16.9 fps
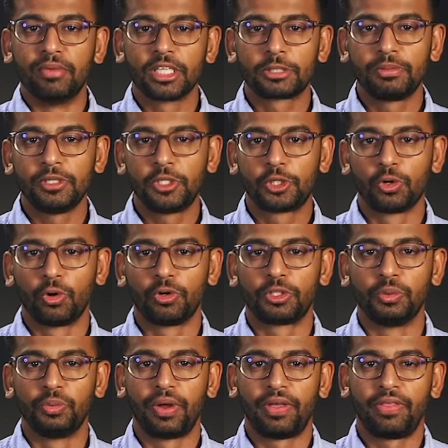must be sure
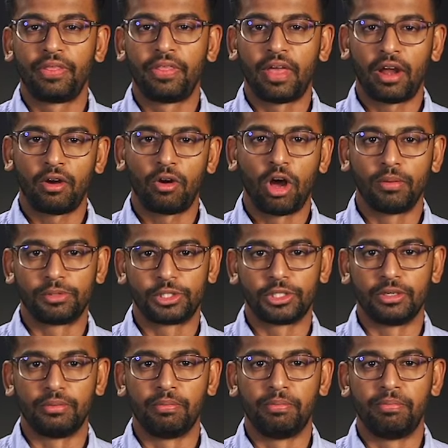to weigh their
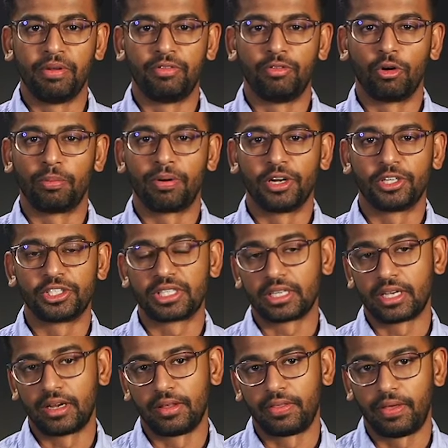option before
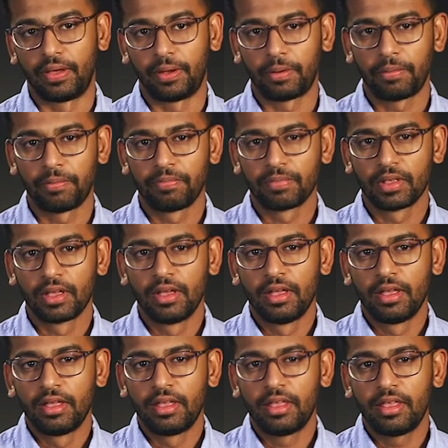purchasing anything.
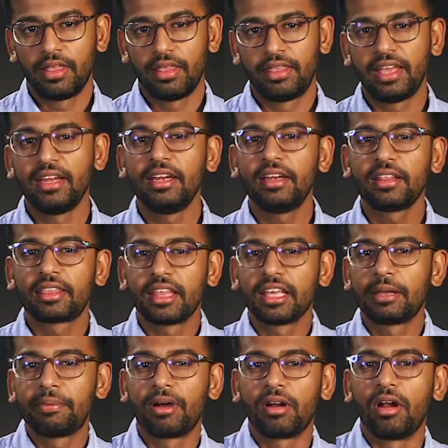They need to
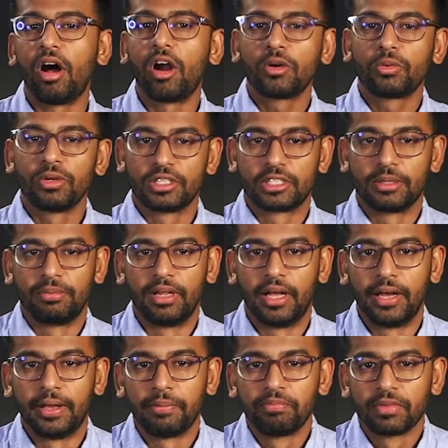think about hardware
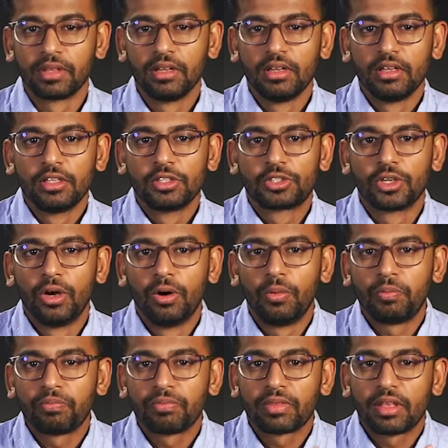supply.
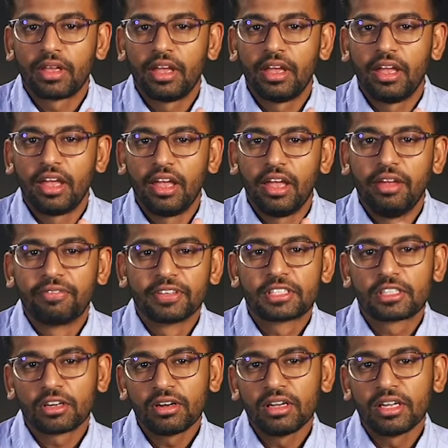So, if a
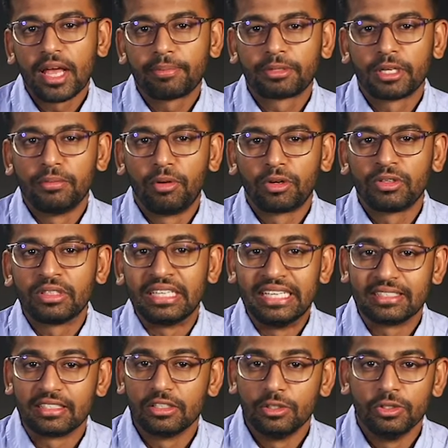certain laptop model
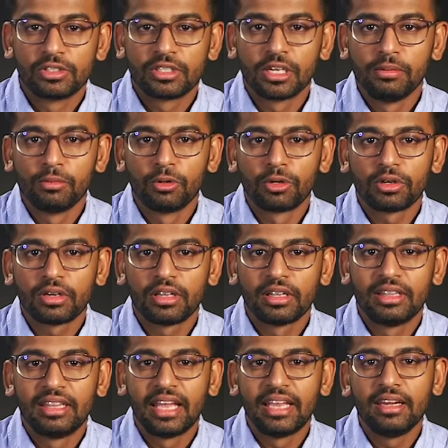isn't used anymore,
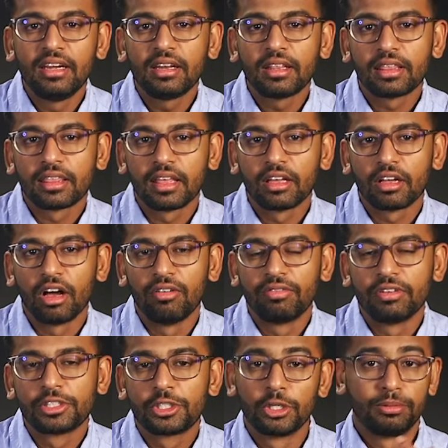they need to think
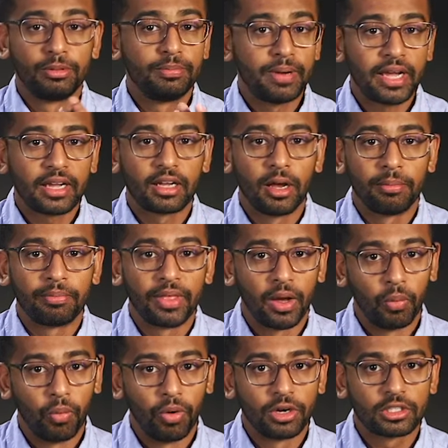of a suitable backup
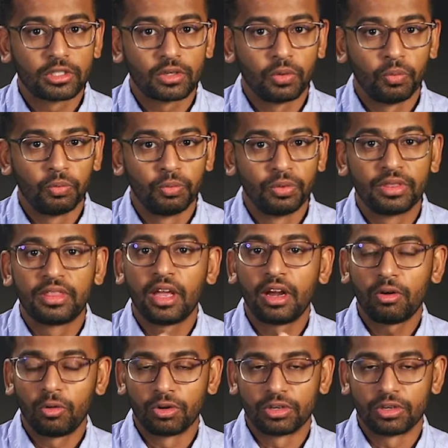that works with their